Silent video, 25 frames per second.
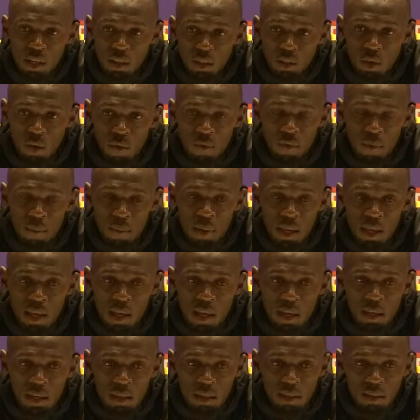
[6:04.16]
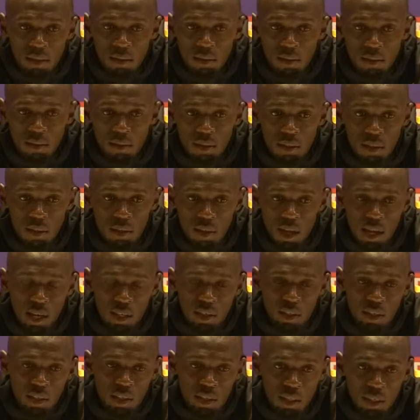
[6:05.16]
So for me to
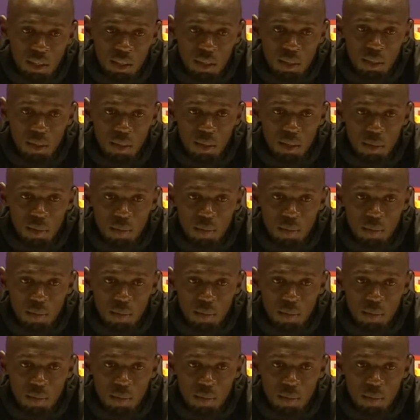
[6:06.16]
actually